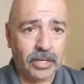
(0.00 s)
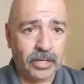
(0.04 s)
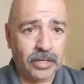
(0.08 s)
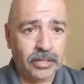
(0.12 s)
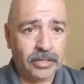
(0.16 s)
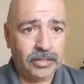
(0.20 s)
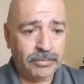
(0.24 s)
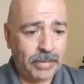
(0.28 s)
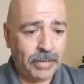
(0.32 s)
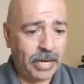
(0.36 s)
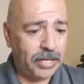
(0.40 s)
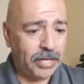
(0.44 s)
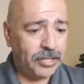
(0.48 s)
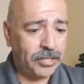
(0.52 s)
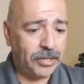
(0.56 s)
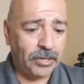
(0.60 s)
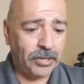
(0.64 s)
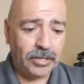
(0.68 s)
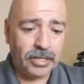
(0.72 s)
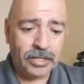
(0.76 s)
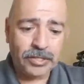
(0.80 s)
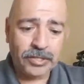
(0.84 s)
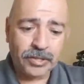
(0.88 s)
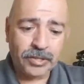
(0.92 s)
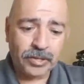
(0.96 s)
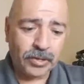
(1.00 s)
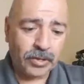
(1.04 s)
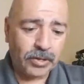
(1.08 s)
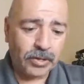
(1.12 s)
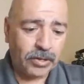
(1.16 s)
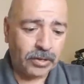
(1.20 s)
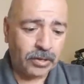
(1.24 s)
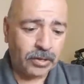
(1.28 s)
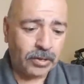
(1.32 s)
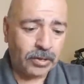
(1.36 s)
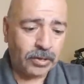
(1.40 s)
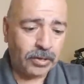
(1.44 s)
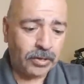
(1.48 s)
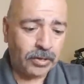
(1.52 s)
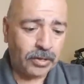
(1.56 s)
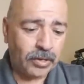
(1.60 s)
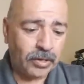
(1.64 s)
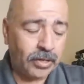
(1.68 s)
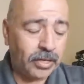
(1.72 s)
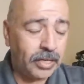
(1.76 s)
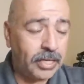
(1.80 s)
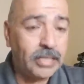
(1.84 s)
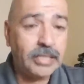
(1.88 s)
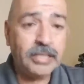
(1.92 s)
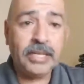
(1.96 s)
Make sure that your
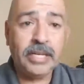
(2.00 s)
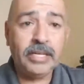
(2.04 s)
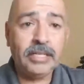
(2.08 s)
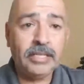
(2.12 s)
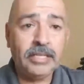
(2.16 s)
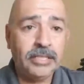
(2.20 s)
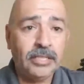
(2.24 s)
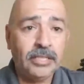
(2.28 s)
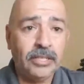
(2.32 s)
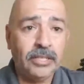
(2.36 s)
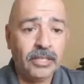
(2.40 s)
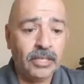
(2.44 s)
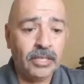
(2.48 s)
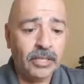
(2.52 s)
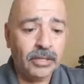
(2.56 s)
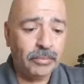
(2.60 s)
listing is good.